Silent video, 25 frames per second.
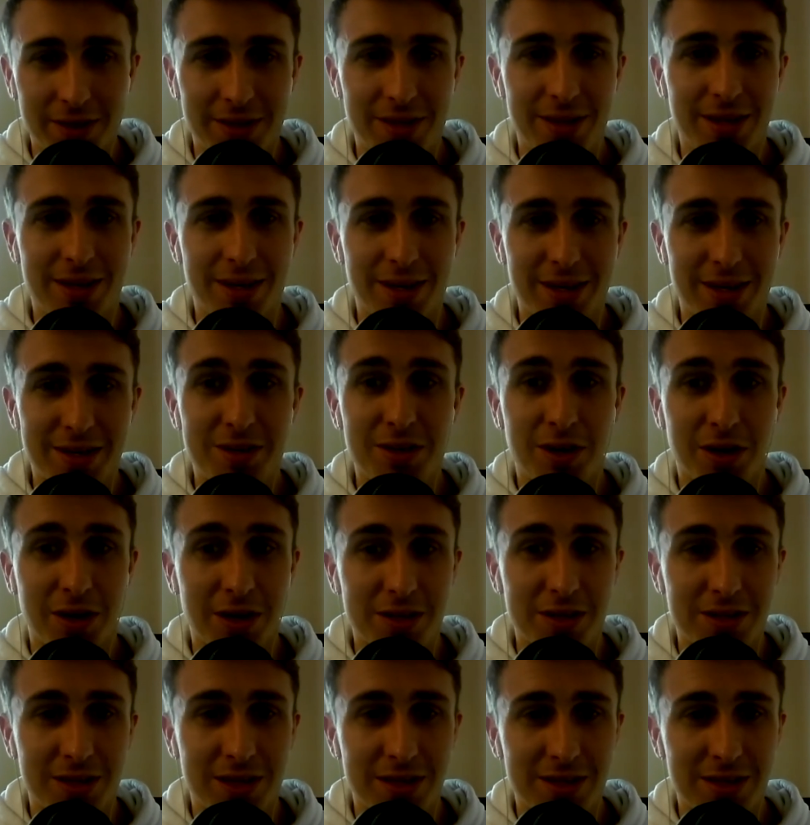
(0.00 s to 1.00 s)
the
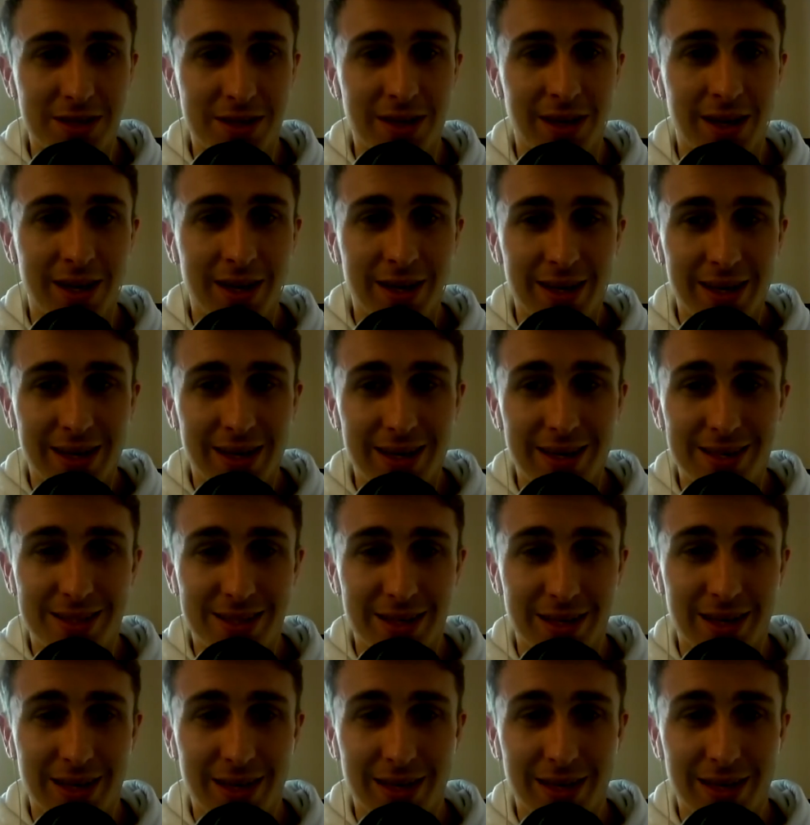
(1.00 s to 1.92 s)
entire season is a